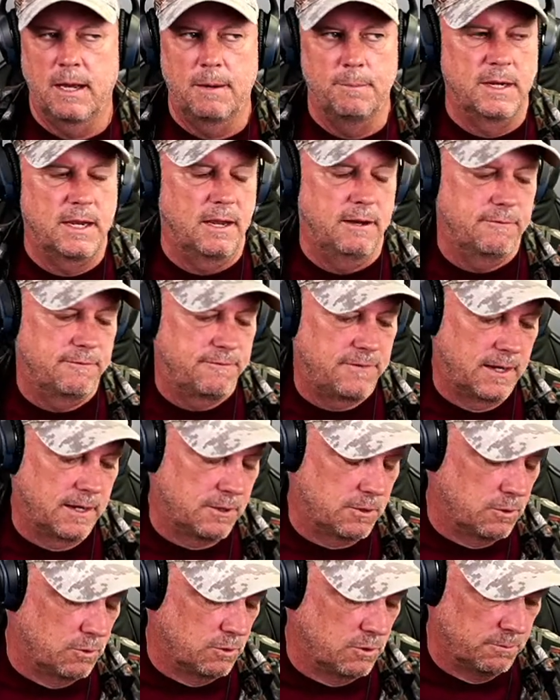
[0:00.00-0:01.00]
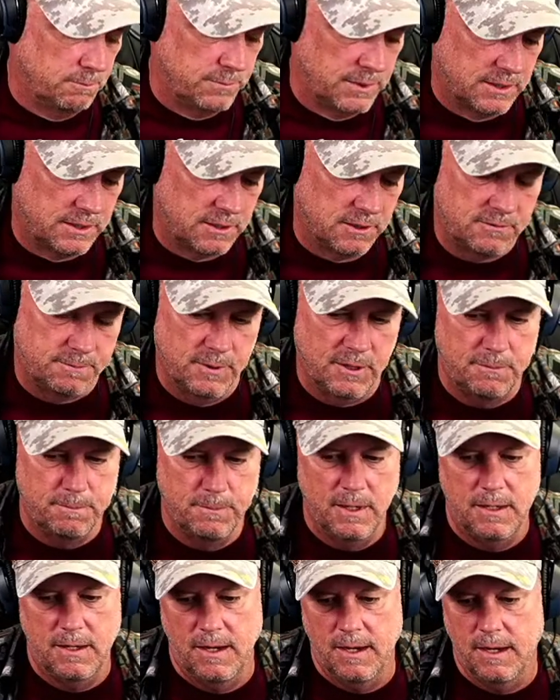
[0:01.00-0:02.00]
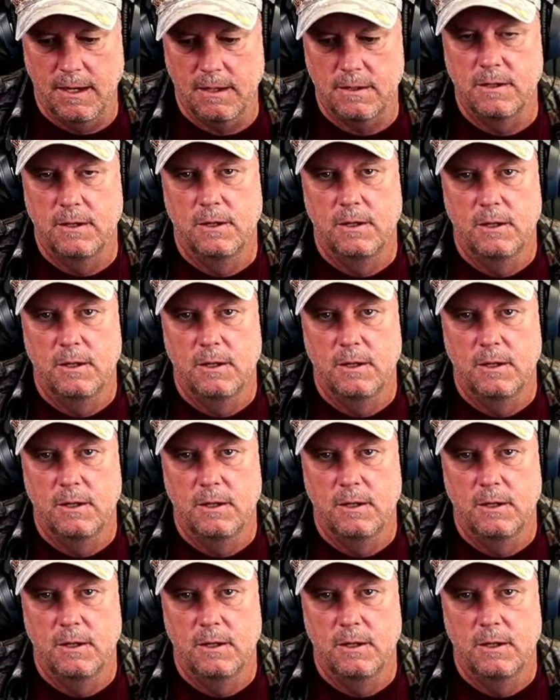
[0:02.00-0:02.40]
McCain-Feingold, but the Smith-Mundt Act,